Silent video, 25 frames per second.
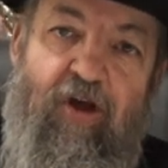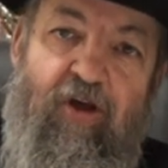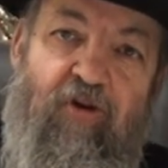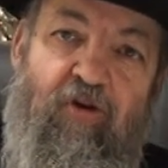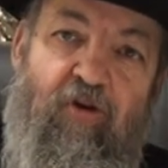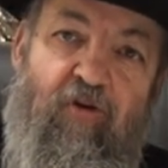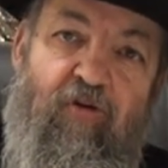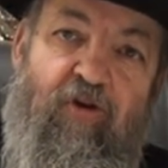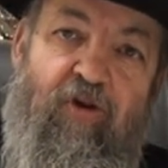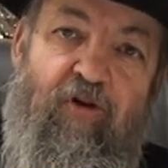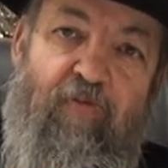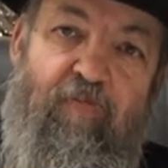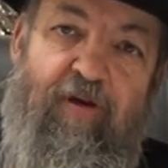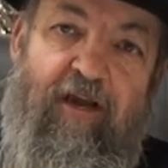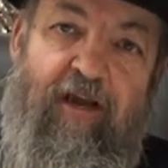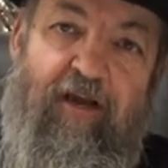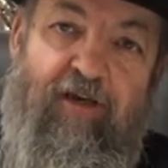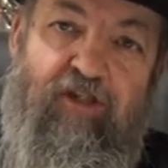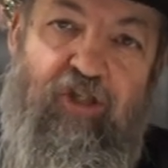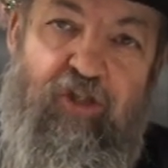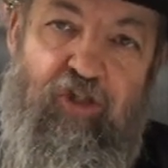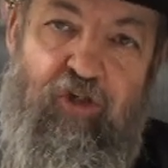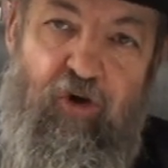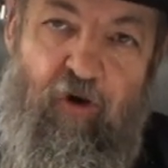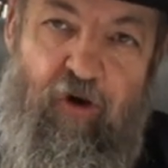you could be
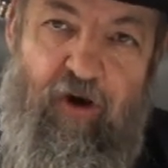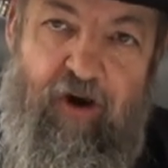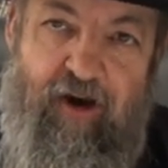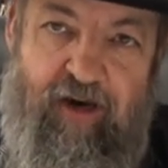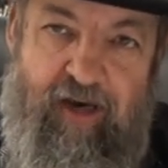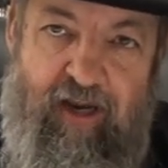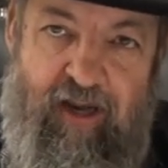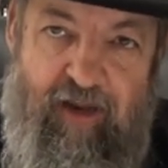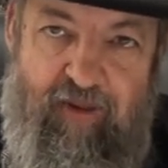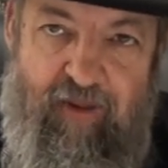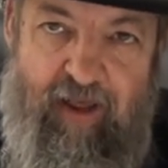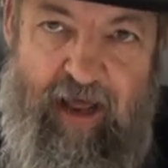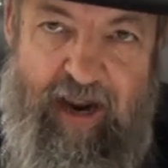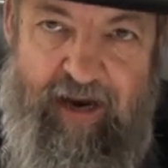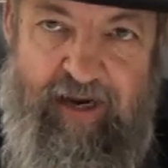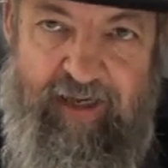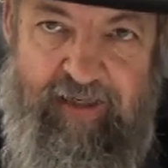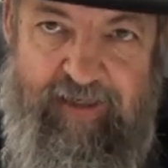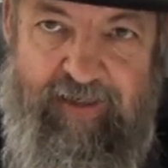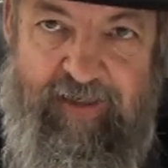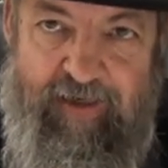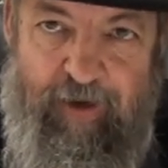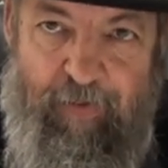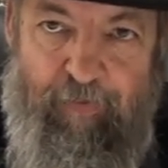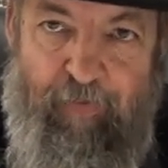assured that
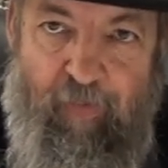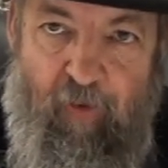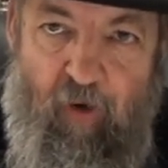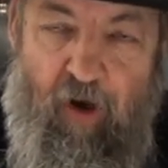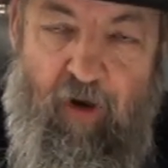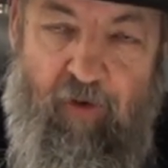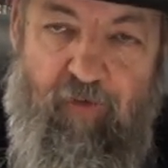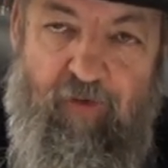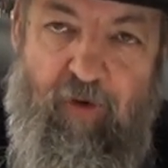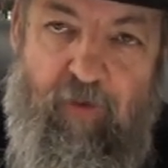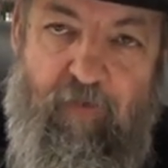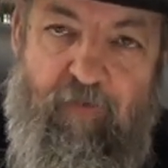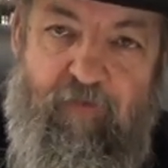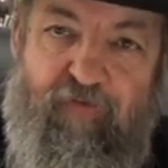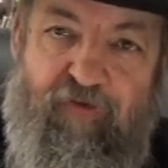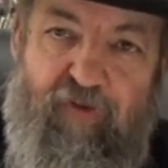it's a ballroom